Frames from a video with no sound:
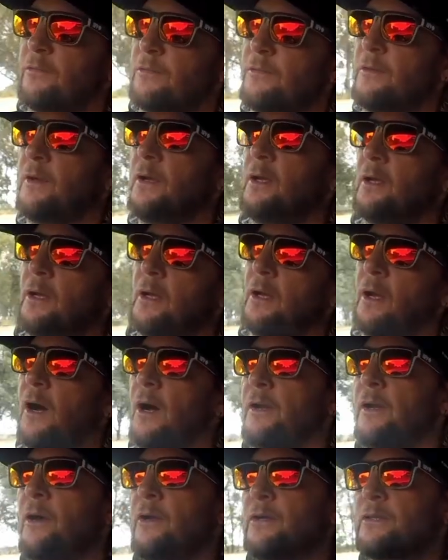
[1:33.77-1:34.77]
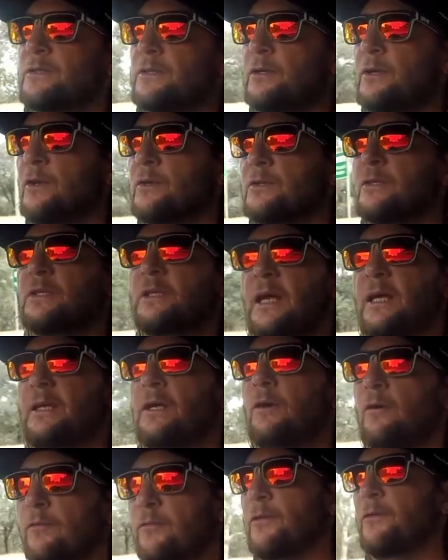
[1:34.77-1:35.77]
I noticed that I was
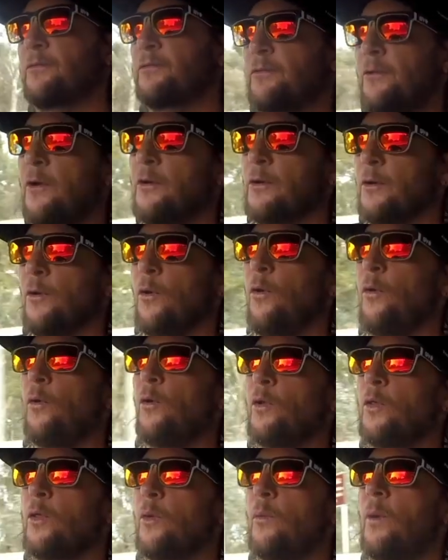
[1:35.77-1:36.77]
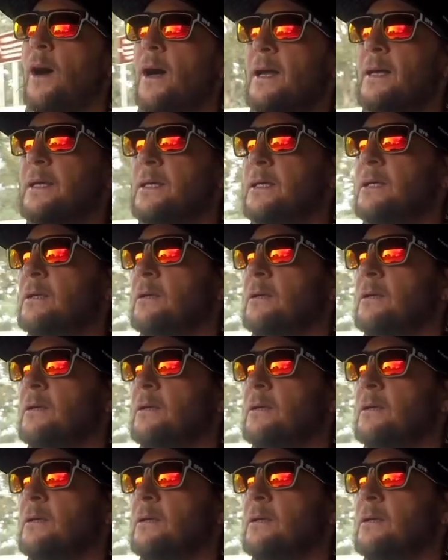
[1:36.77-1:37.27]
getting off the throttle all the way